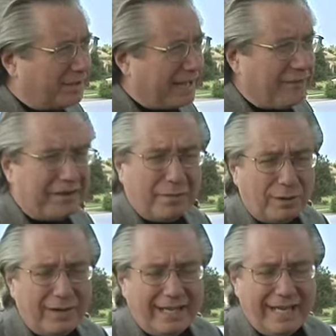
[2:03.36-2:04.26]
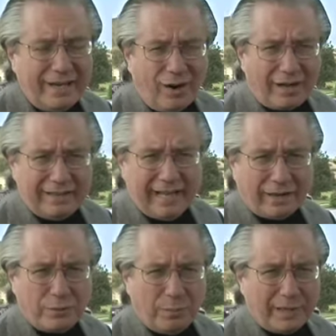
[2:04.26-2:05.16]
gave us some really neat
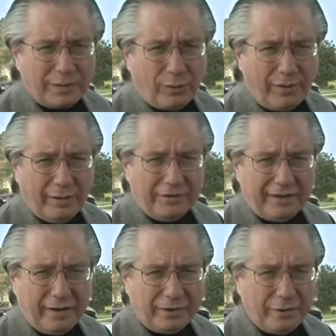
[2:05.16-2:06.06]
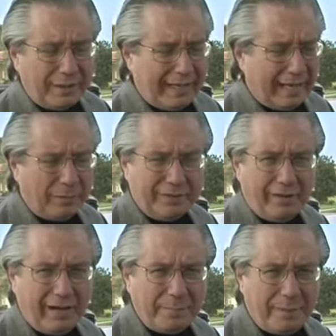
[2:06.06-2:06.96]
architectural pictorials there too, again with the
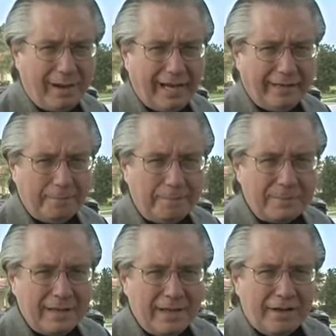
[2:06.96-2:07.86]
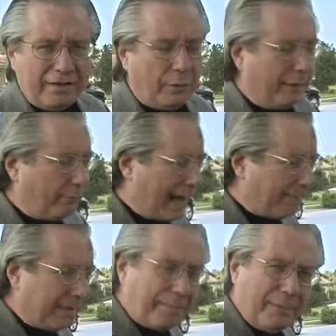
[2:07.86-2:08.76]
light behind them. So we
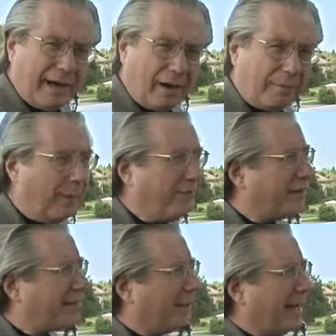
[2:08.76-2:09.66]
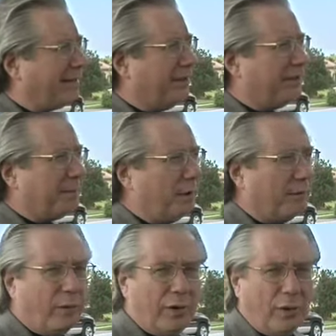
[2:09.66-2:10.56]
wrapped up there. We've just come out to this
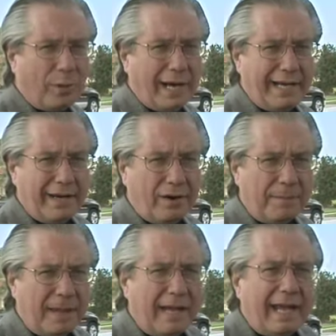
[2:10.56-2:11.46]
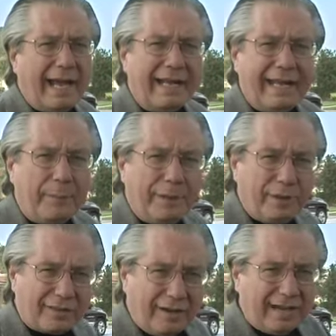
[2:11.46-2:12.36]
beautiful home right here. And again, we
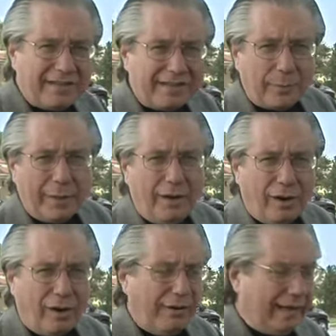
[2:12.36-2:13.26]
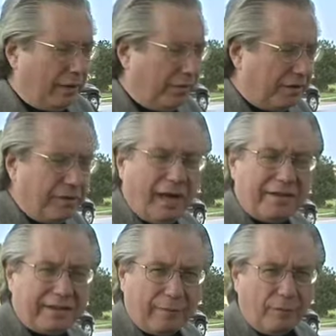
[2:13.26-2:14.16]
took the lessons that we learned in those
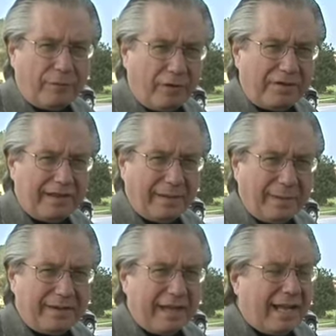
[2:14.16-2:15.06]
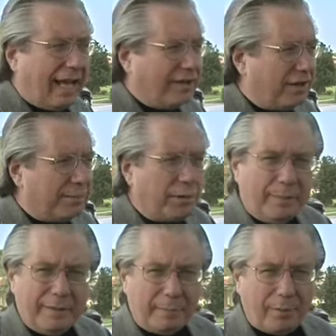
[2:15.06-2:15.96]
several first segments and just put
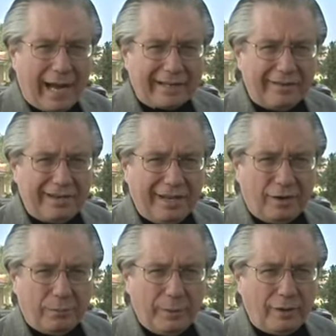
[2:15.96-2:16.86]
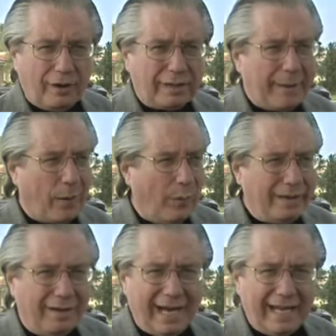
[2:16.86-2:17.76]
them into practice here. We talked about
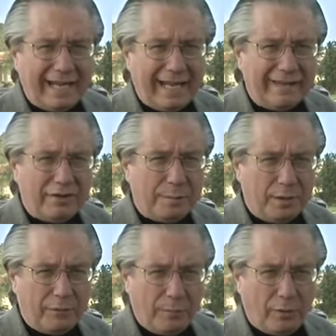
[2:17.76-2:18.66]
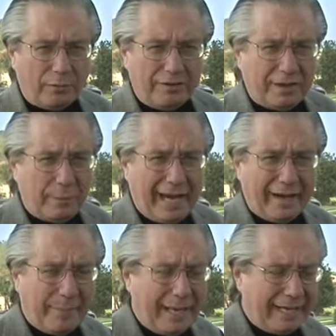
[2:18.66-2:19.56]
window light again, those beautiful portraits that we
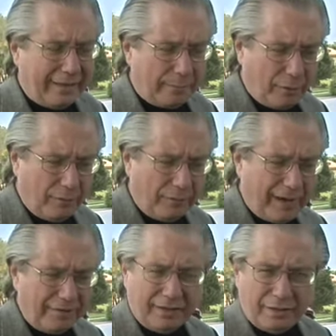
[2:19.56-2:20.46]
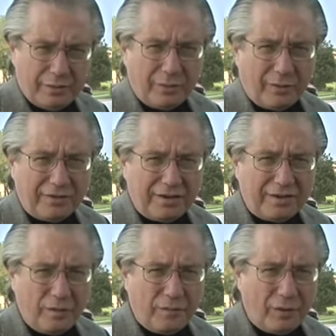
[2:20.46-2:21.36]
had of Megan, the profiles and the 2/3 and
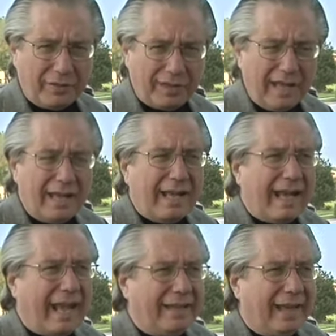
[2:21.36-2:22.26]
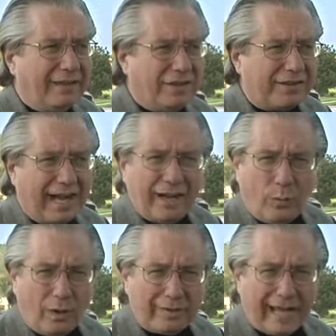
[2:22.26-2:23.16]
so forth, and just kind of
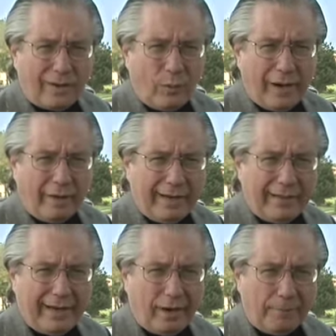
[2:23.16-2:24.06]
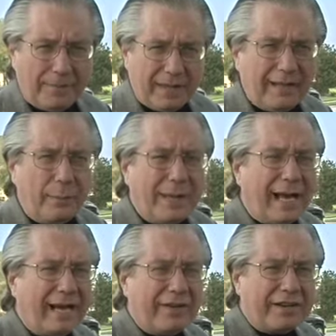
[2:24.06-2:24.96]
worked that whole area there. And then we
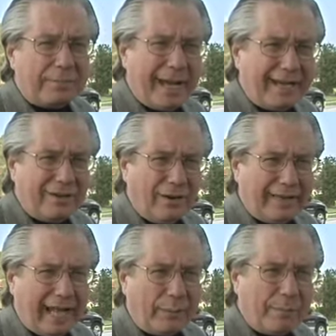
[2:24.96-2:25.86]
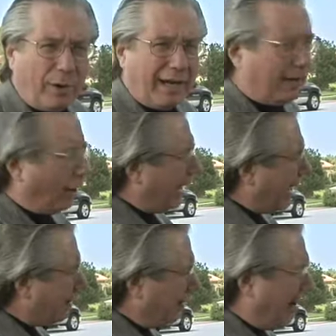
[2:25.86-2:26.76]
kind of expanded on that. We brought in our
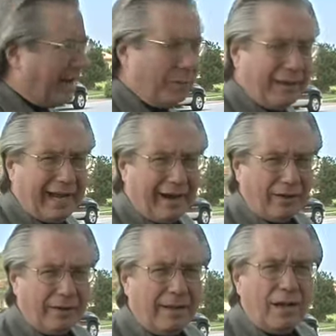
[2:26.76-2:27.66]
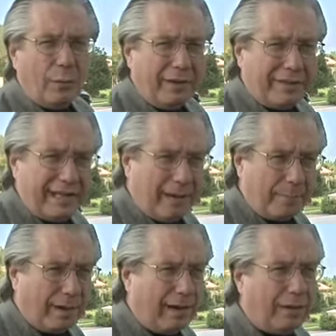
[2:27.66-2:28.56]
extra light with Aaron, with the
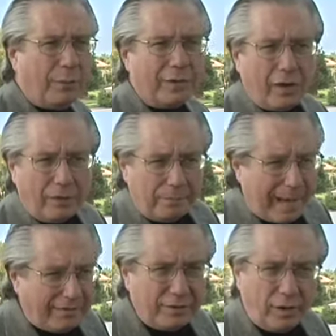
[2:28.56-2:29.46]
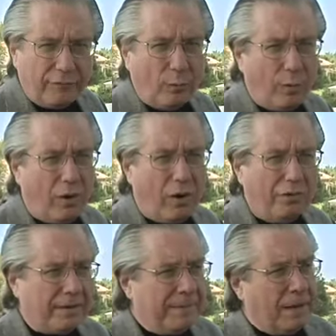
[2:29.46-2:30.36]
umbrella, with bouncing off the
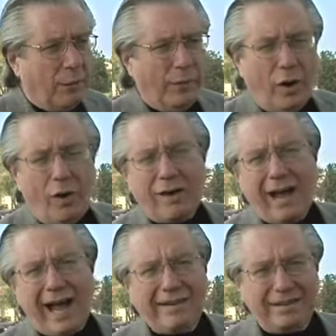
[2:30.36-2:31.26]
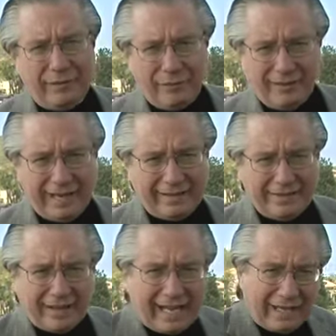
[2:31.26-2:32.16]
walls, with all kinds of different
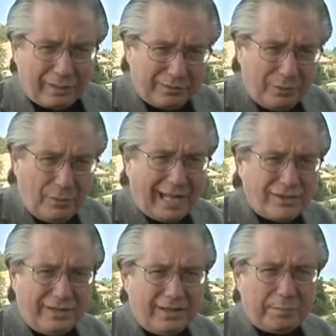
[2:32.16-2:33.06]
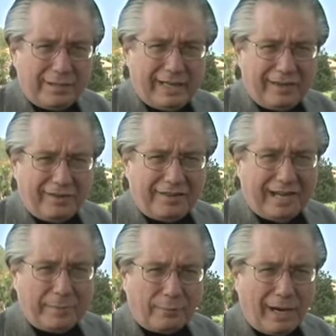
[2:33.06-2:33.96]
techniques I kind of threw at you in this particular
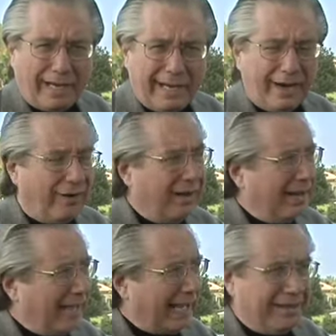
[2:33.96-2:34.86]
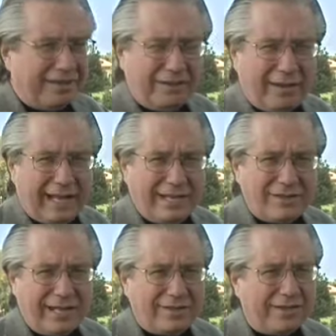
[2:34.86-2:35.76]
segment right here at this
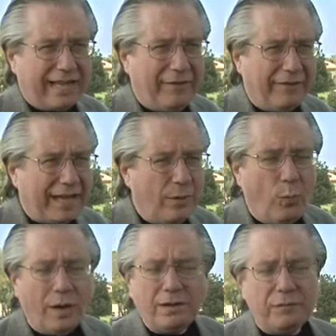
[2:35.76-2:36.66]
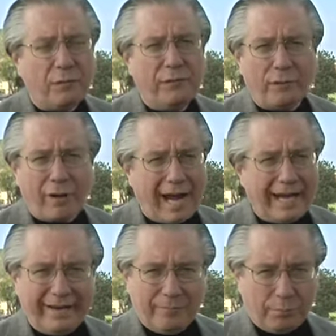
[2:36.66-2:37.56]
location that just gave us a wonderful
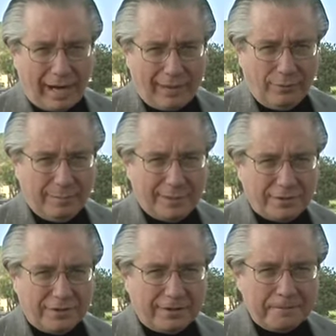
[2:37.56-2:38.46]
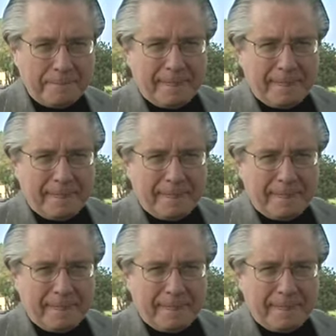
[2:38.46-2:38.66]
variety of bridal images.